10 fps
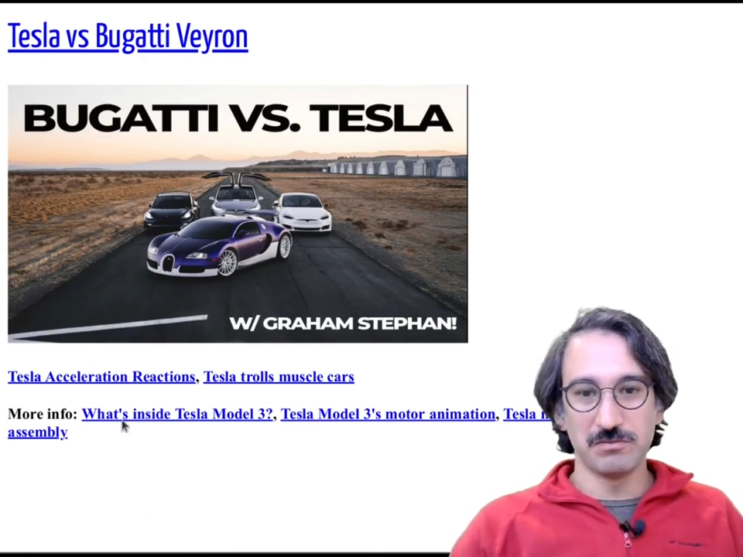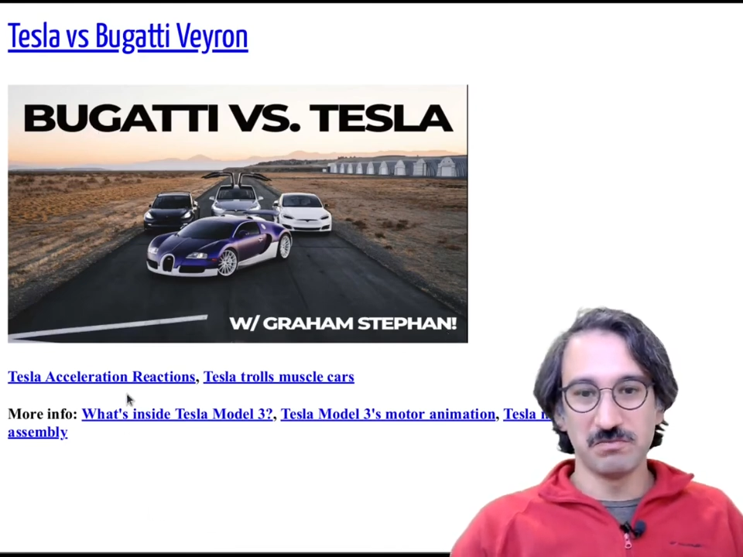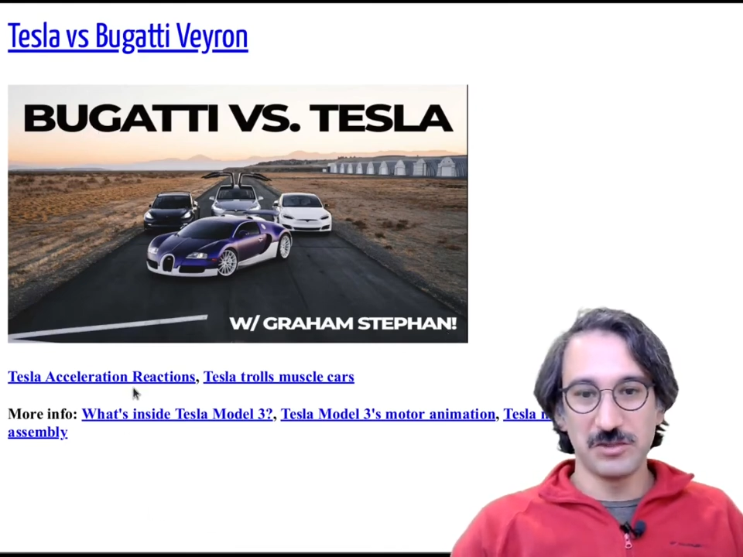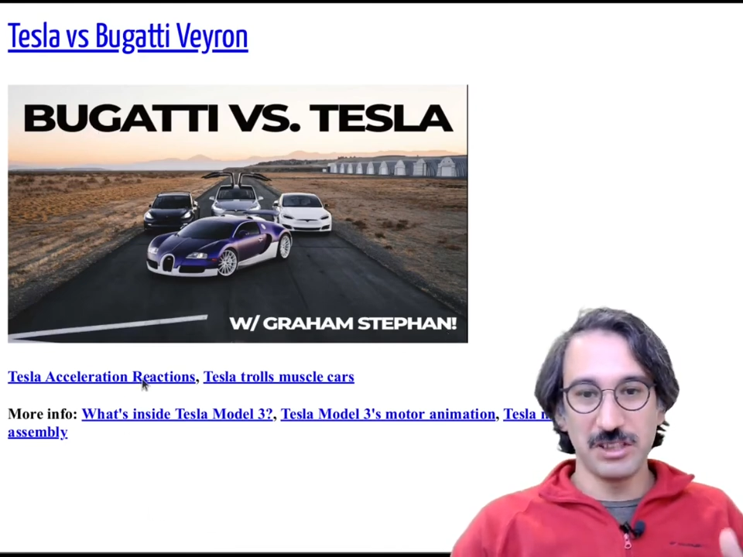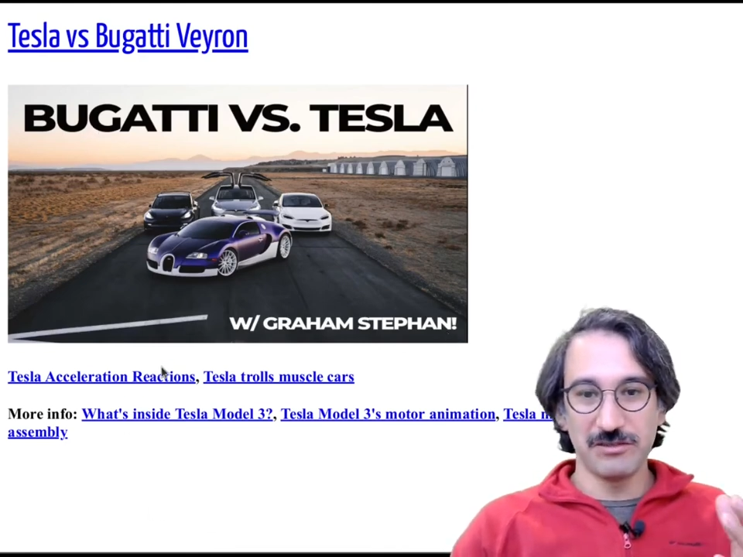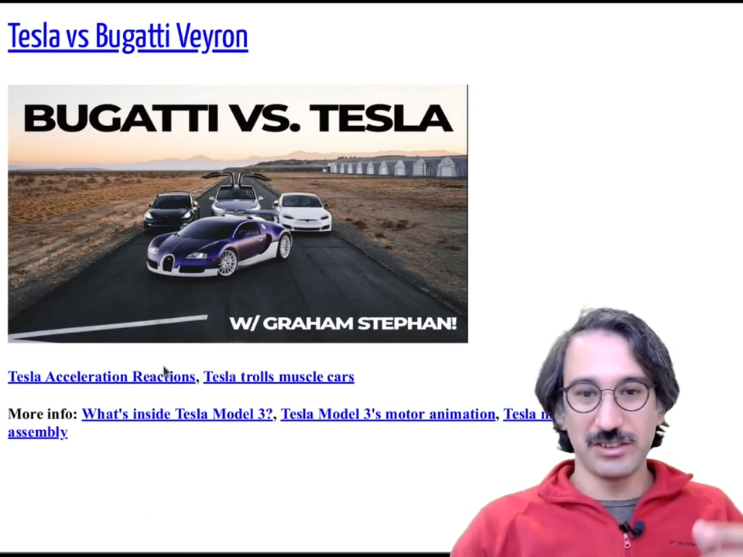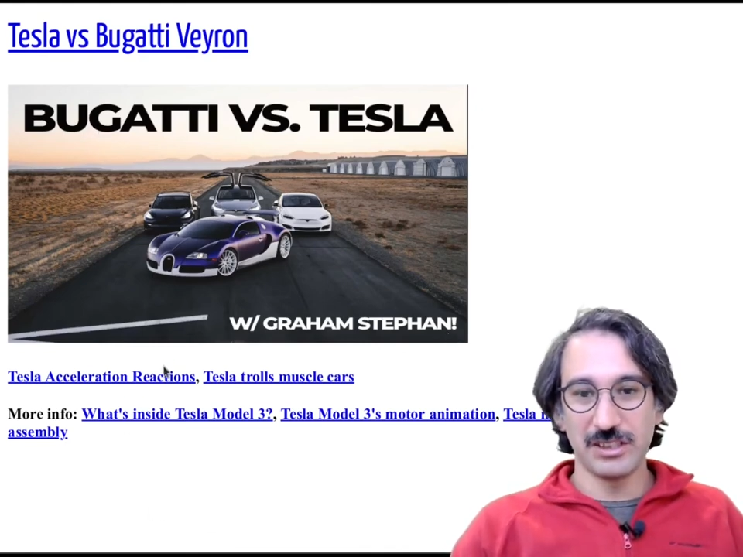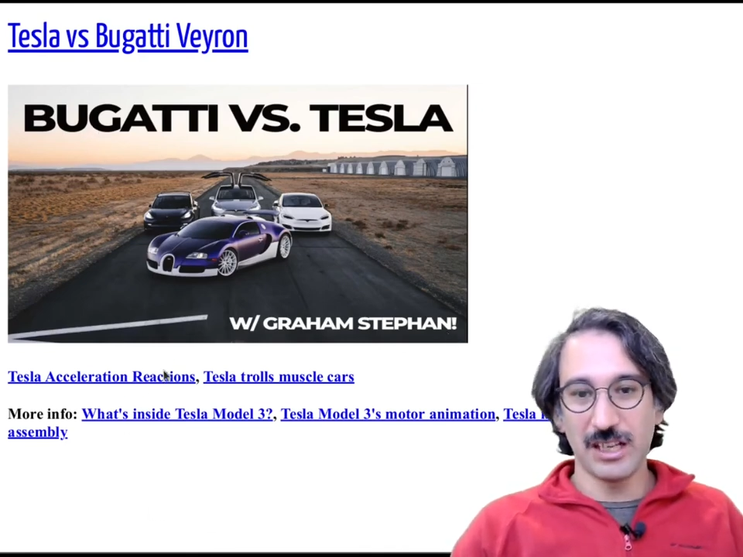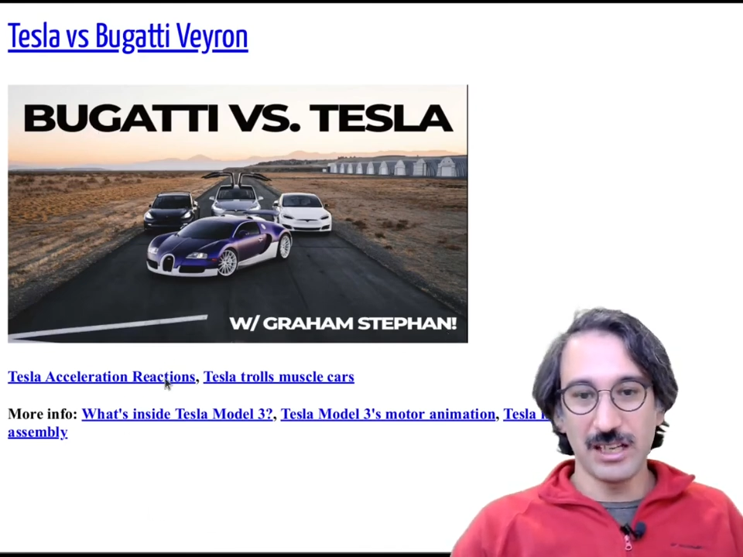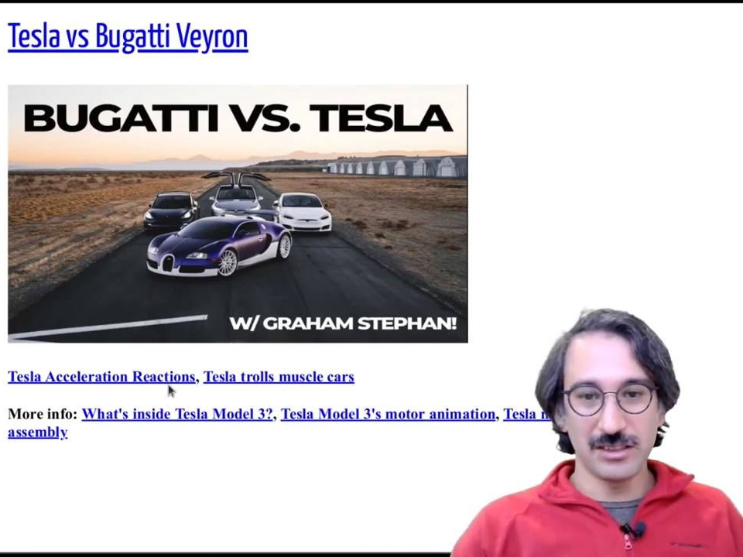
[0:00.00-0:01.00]
different
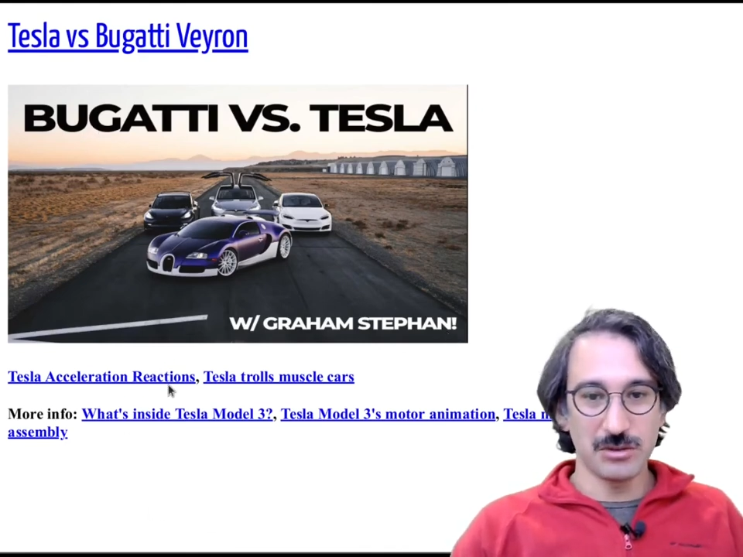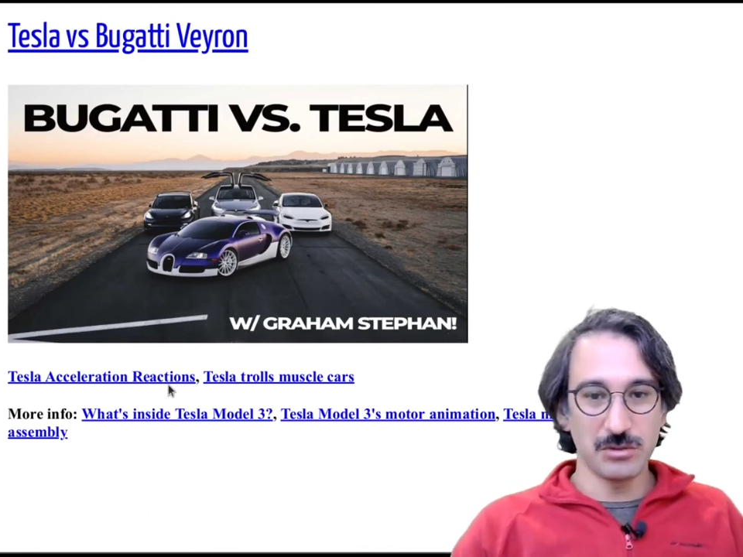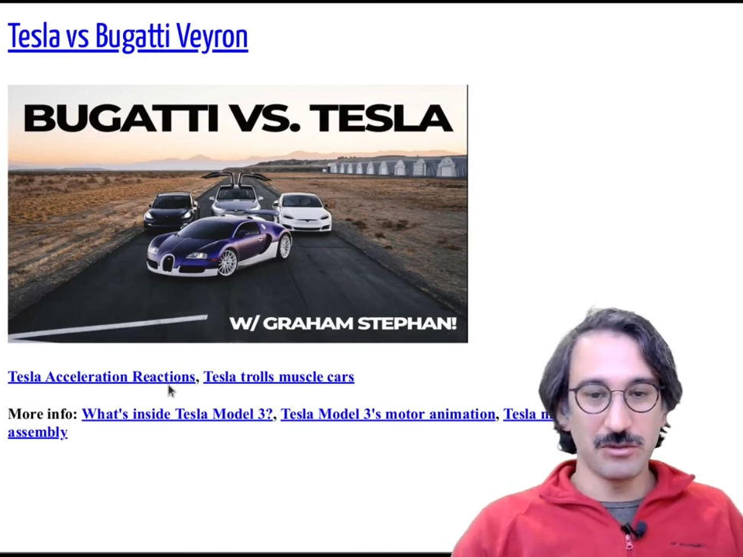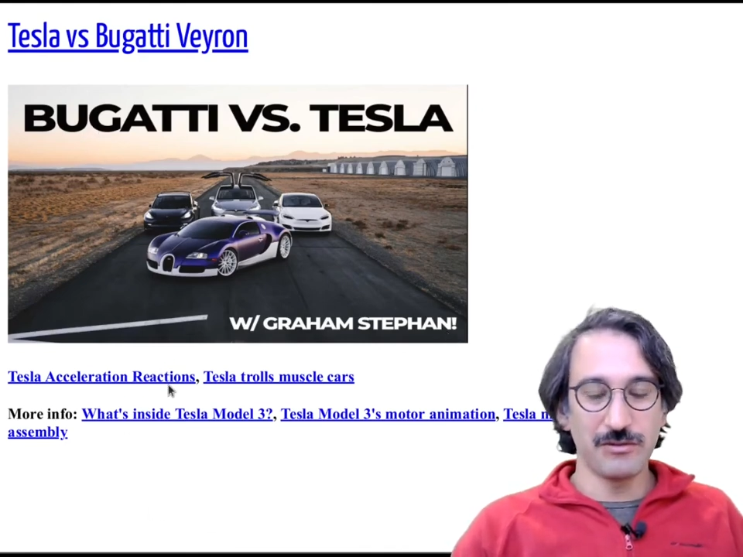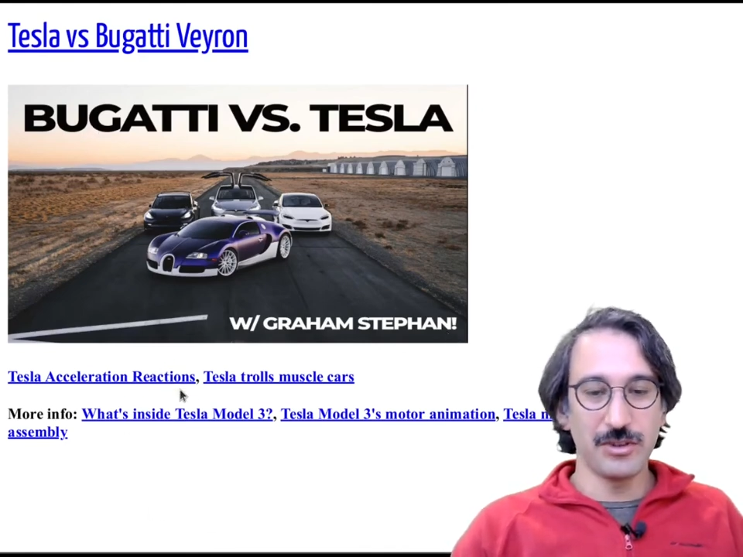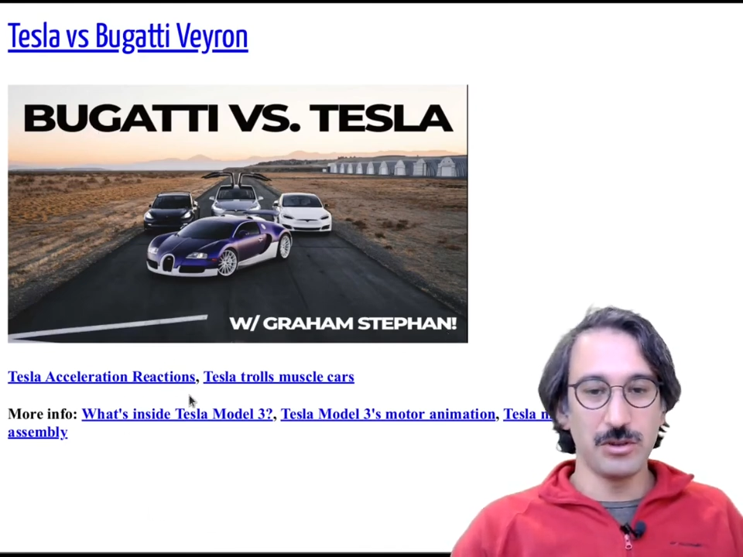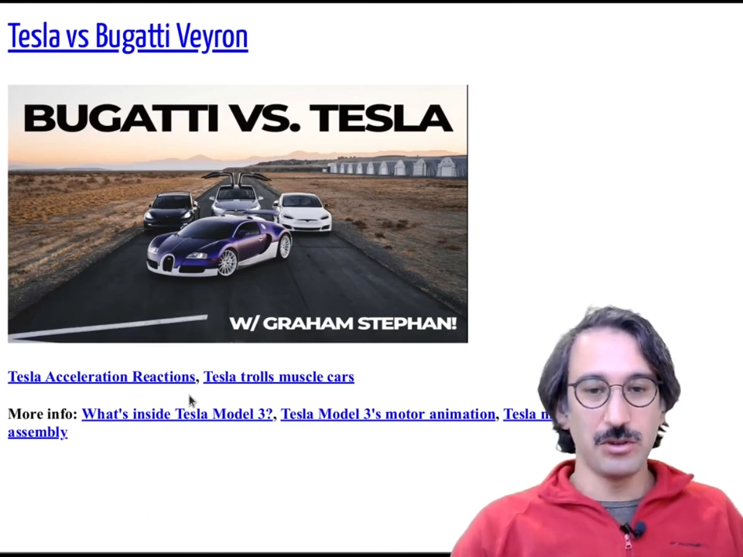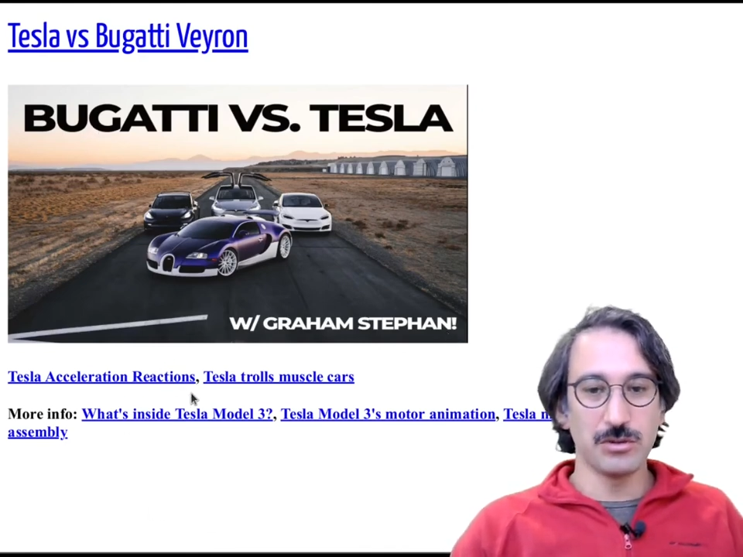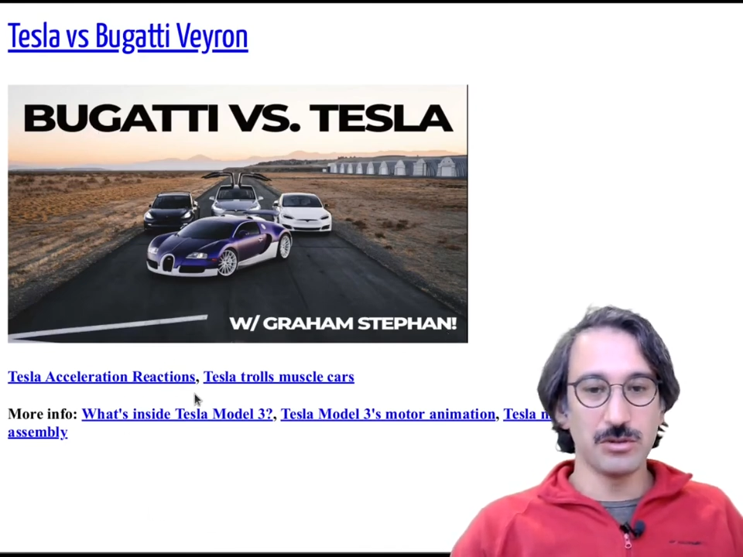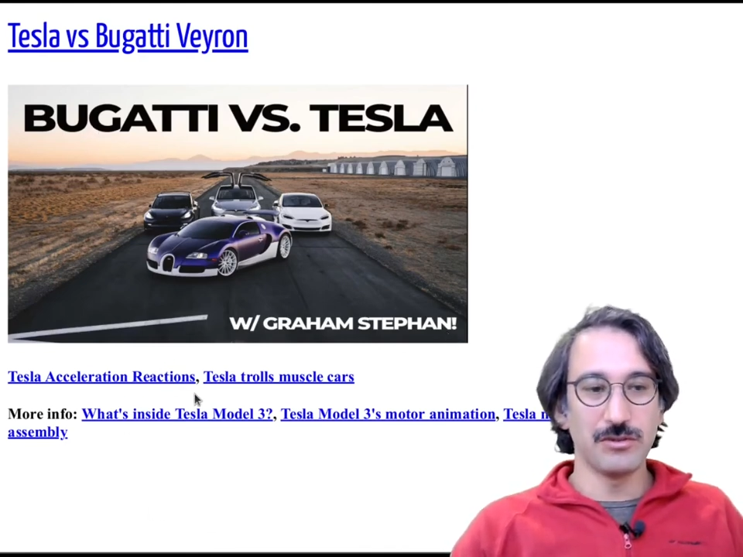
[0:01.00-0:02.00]
hundreds of
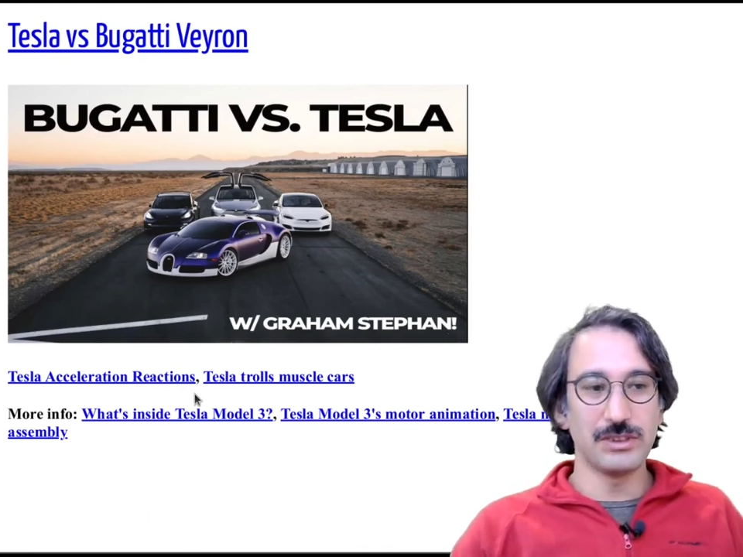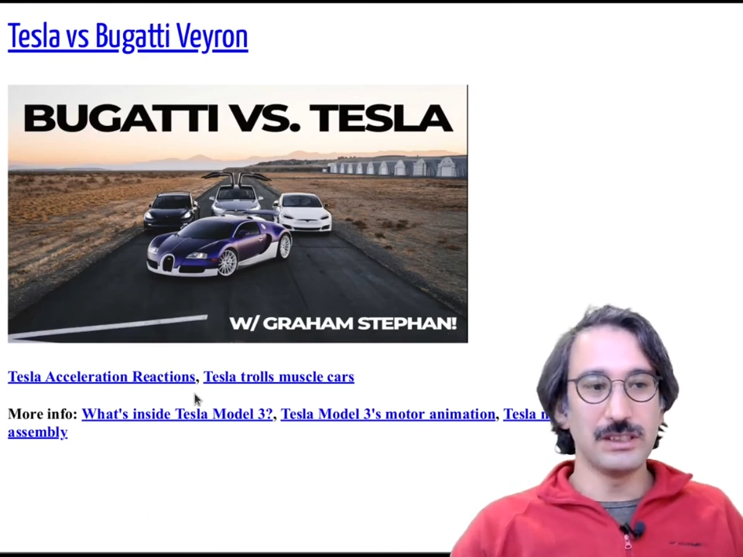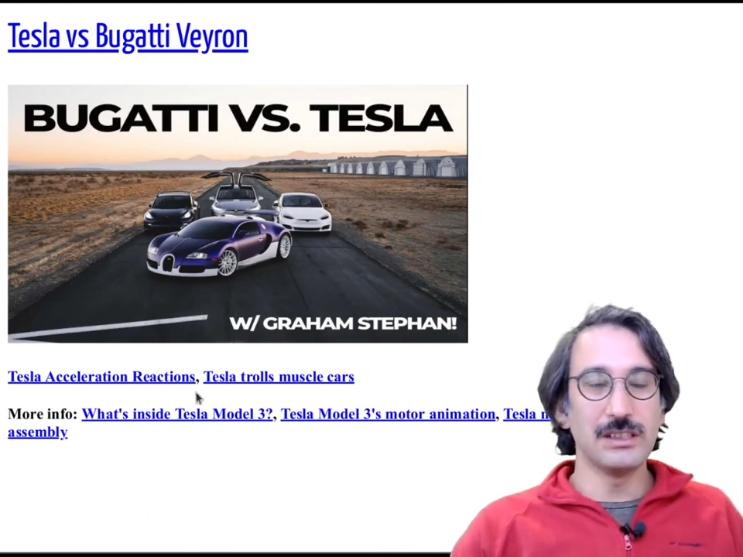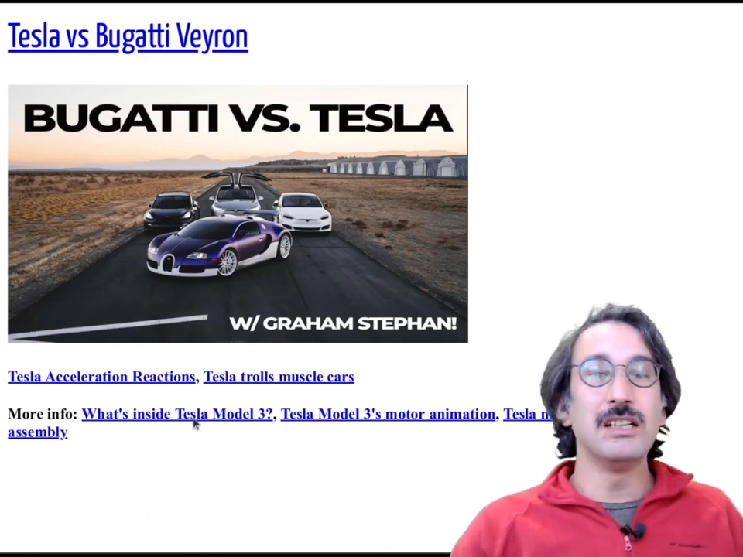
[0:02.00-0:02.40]
videos of the